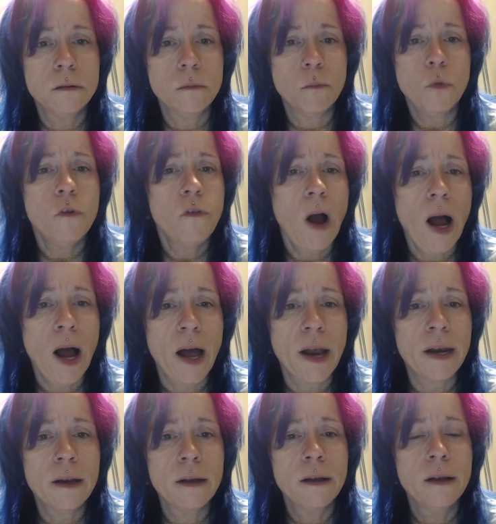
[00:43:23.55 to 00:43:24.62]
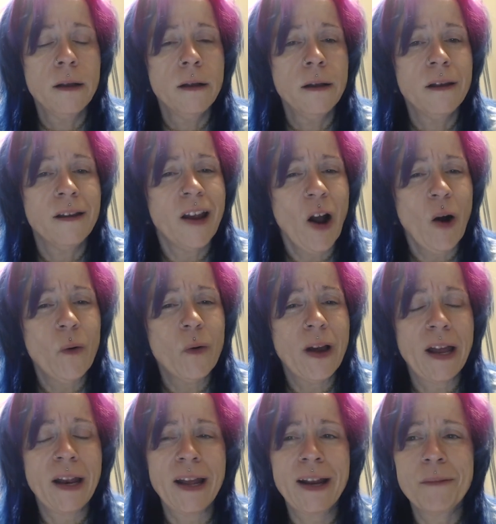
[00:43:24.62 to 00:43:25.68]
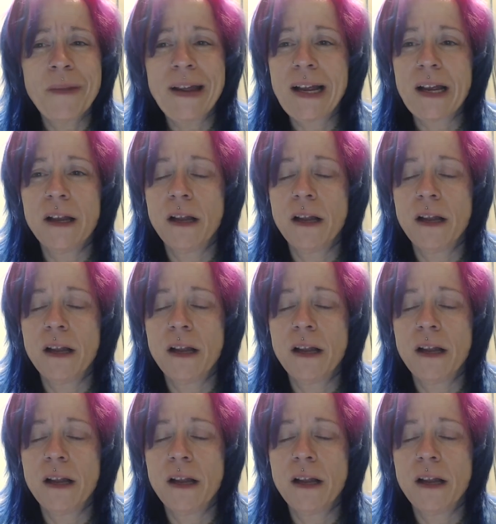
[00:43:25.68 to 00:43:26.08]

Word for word: move on, you know? And I'm like